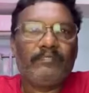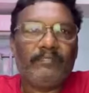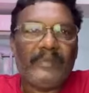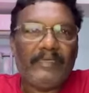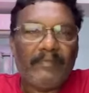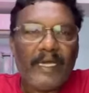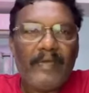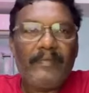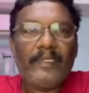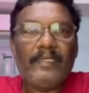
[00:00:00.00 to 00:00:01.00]
The
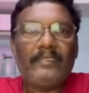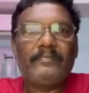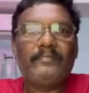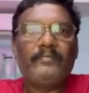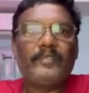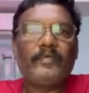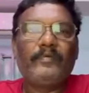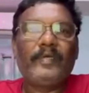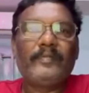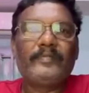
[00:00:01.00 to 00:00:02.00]
Bible,
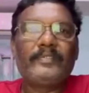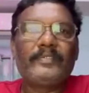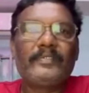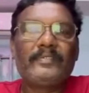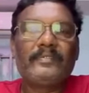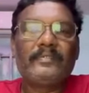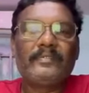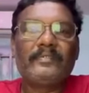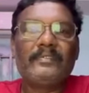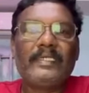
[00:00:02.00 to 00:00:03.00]
Proverbs
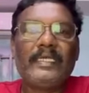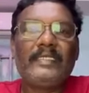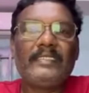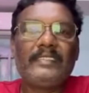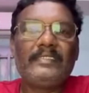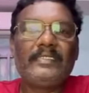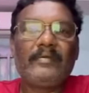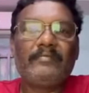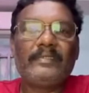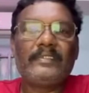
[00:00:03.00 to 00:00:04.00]
19
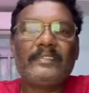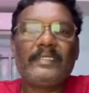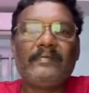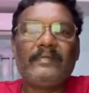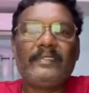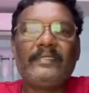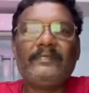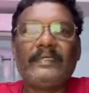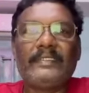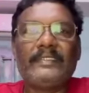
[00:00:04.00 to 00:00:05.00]
chapter 17
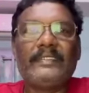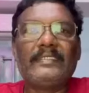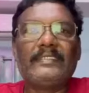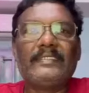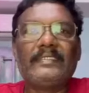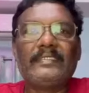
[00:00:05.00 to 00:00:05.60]
verses,